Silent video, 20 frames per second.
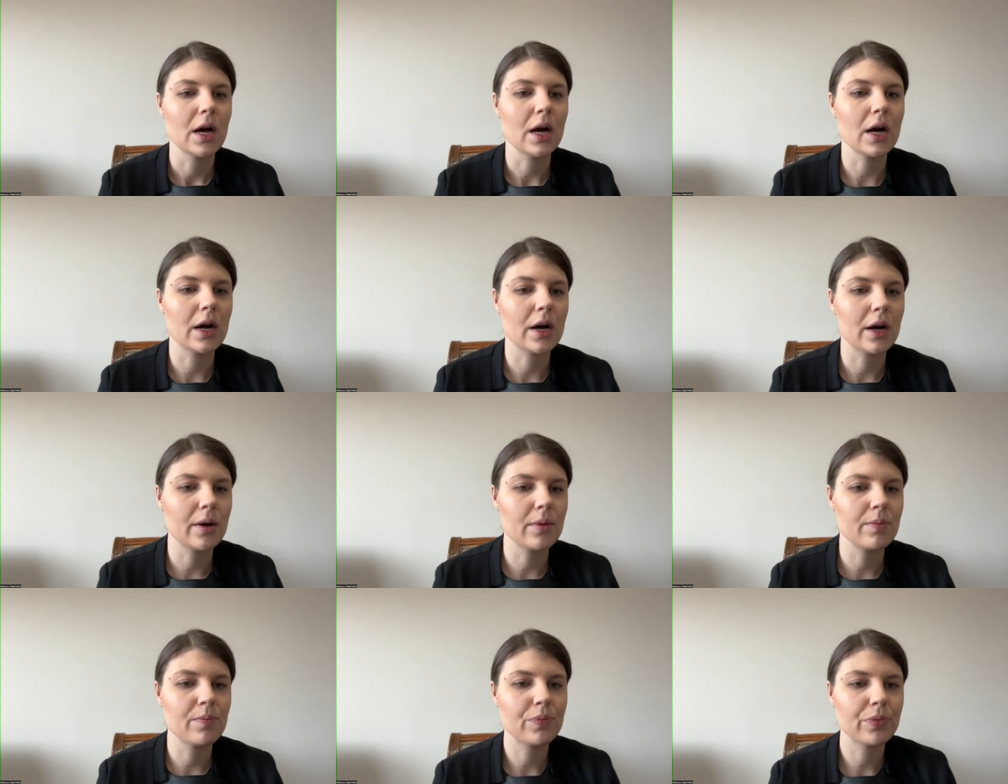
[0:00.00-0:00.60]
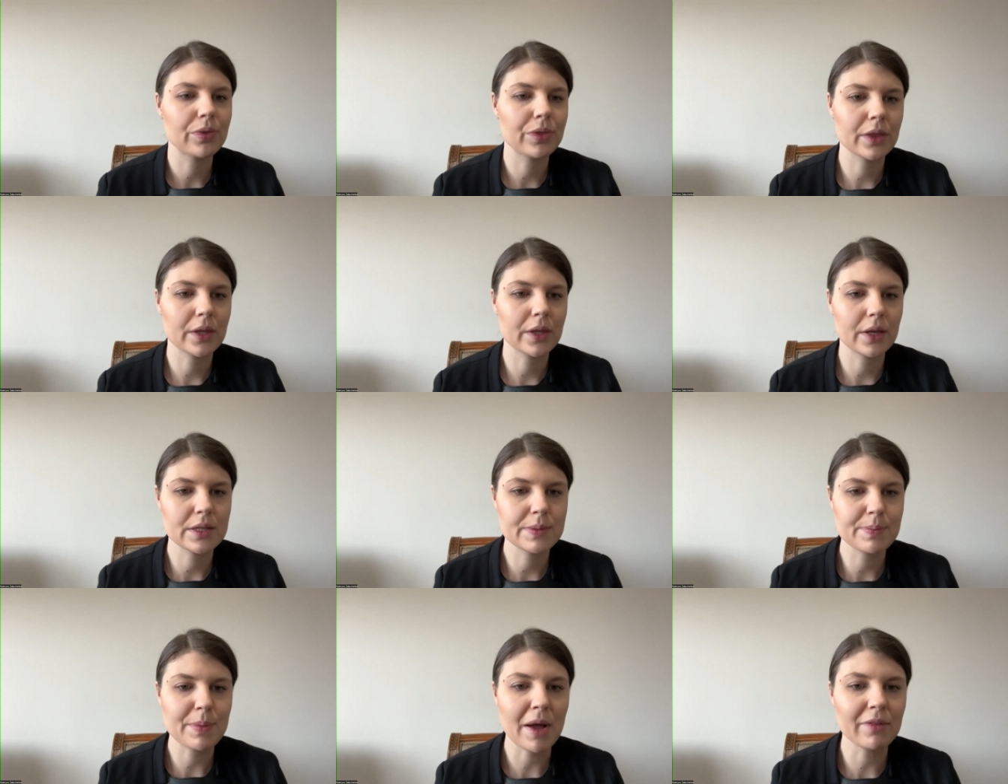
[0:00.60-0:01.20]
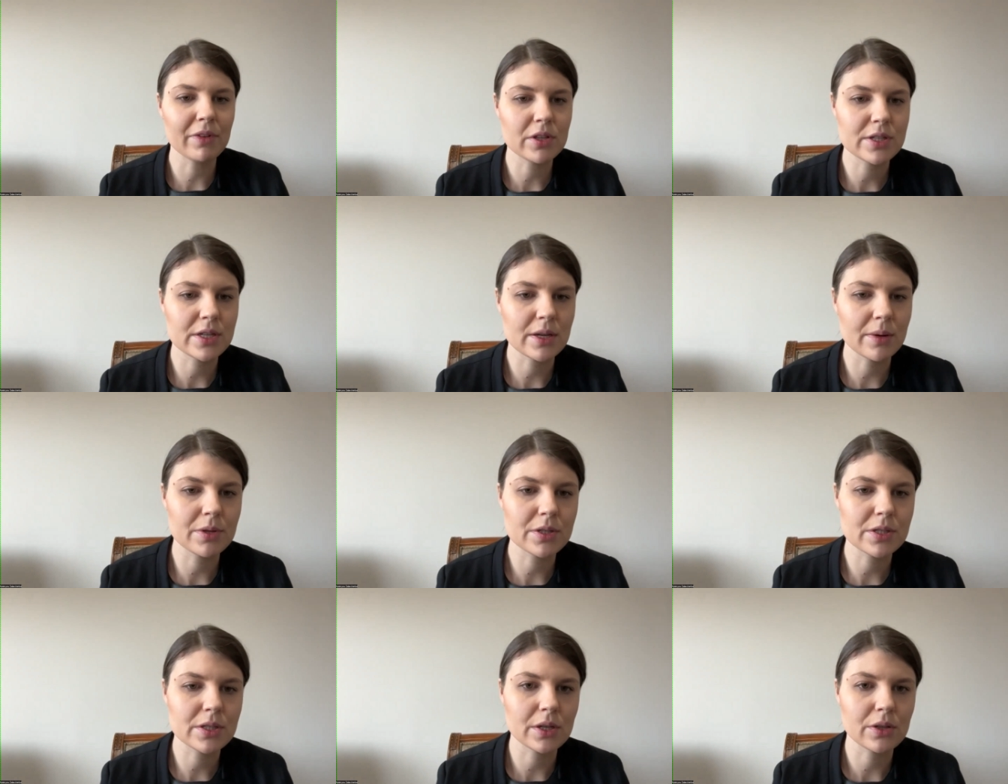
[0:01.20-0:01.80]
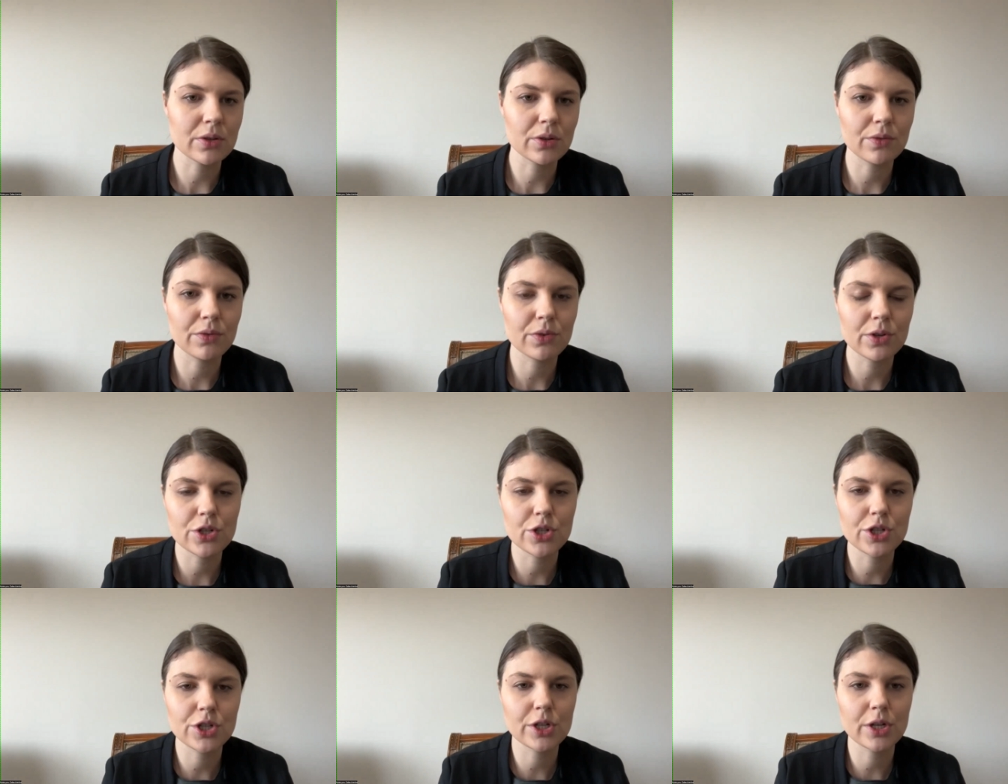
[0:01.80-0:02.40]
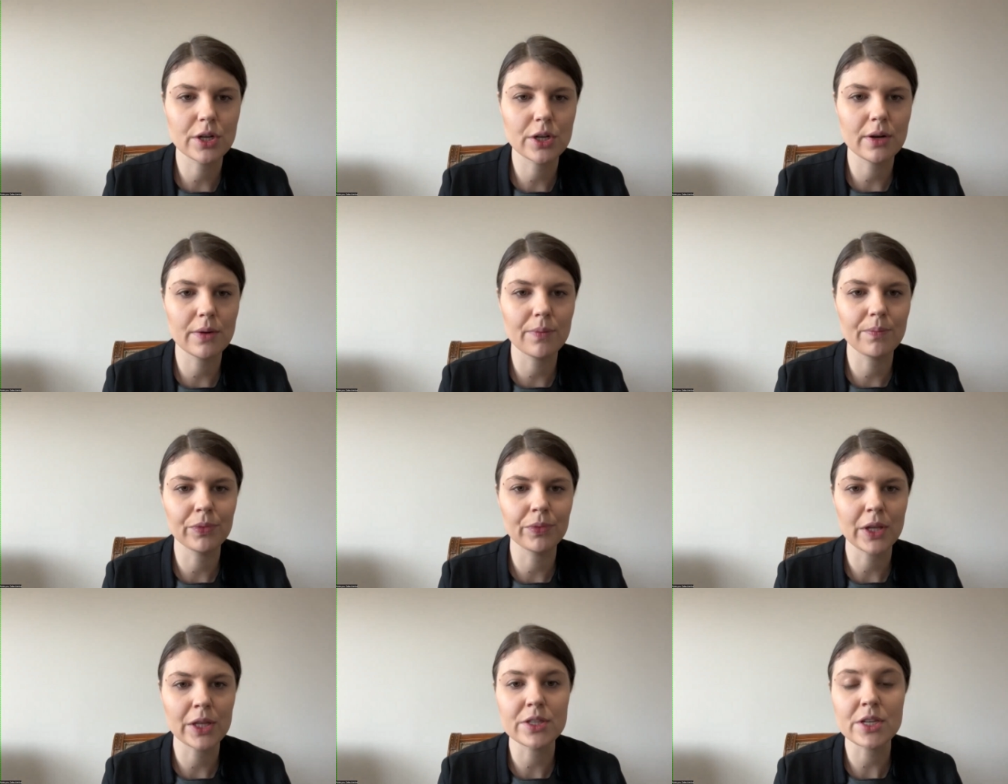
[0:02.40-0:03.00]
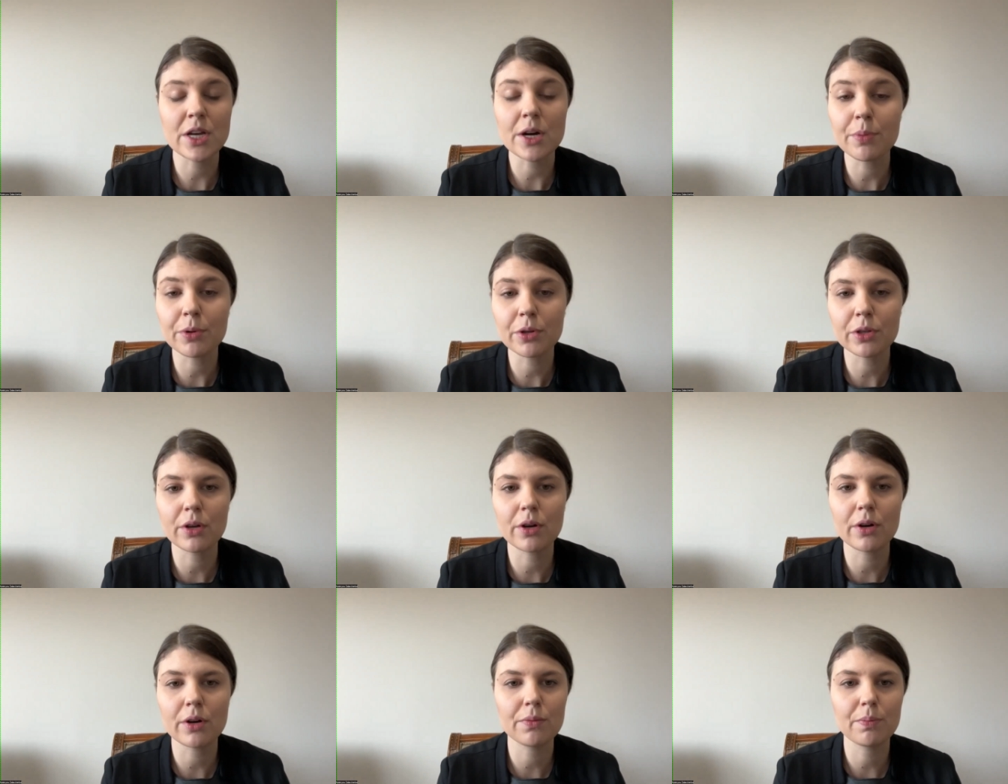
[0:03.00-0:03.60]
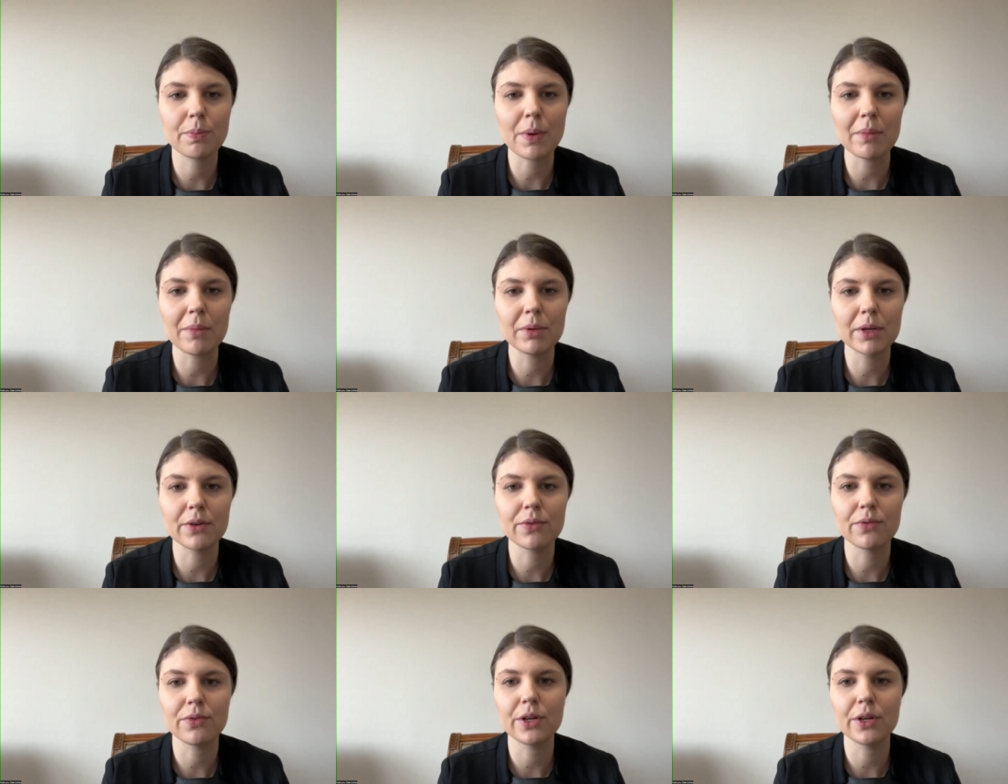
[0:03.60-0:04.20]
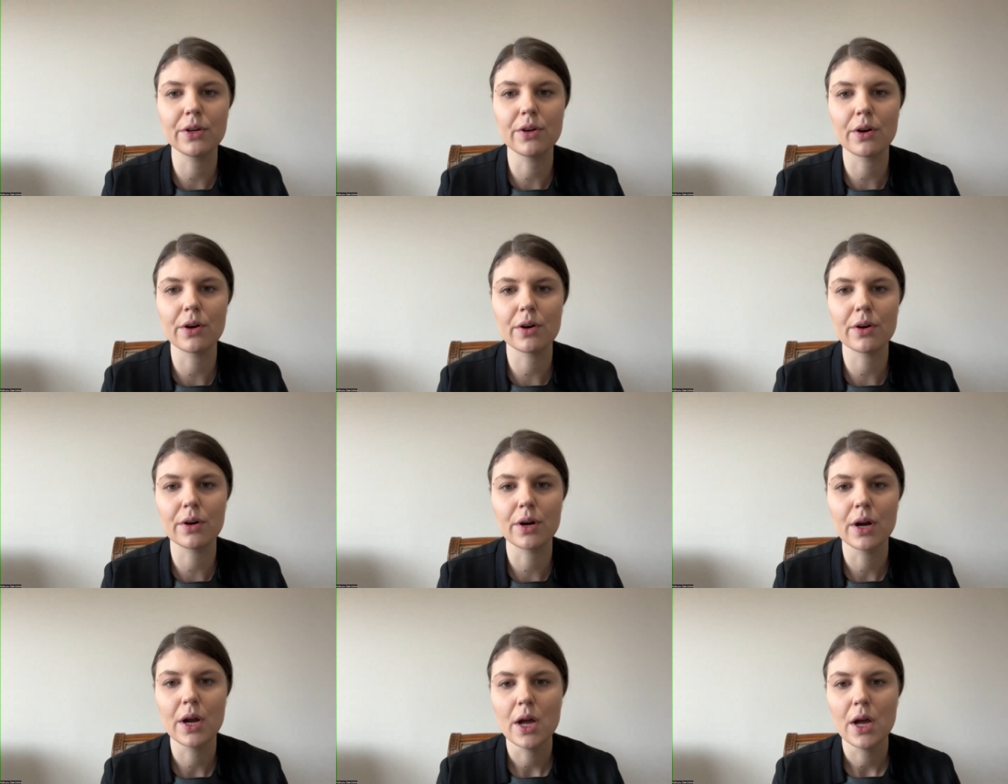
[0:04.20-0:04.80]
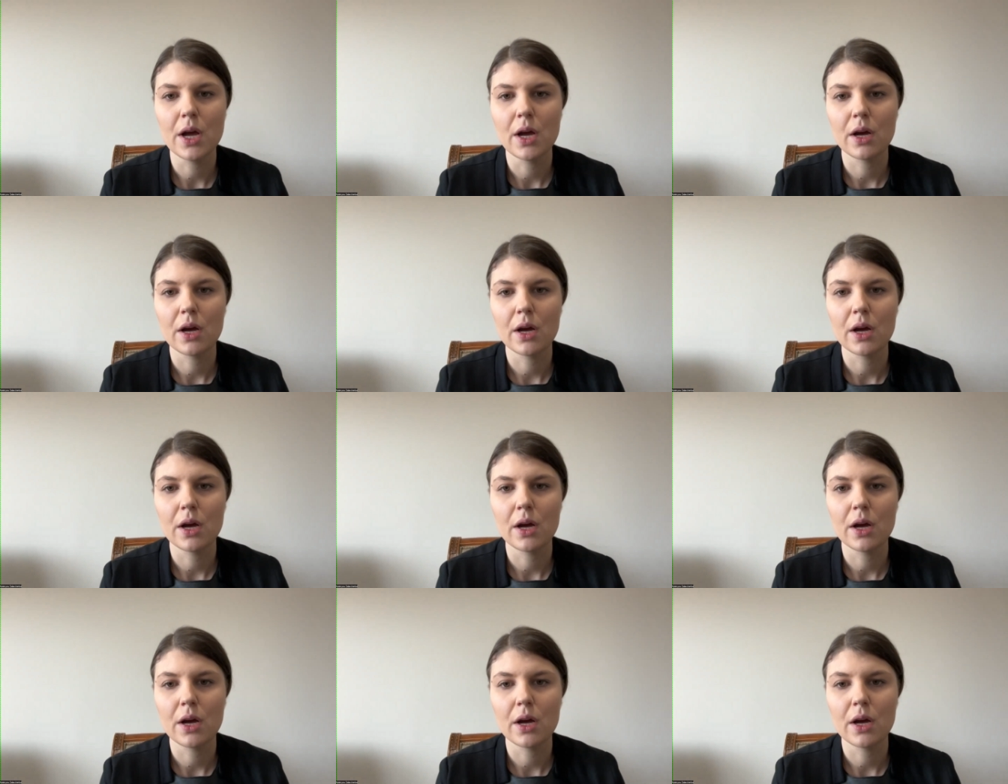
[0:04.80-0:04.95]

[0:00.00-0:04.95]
Um, Pavel Sebastianovich, entrepreneur, public figure.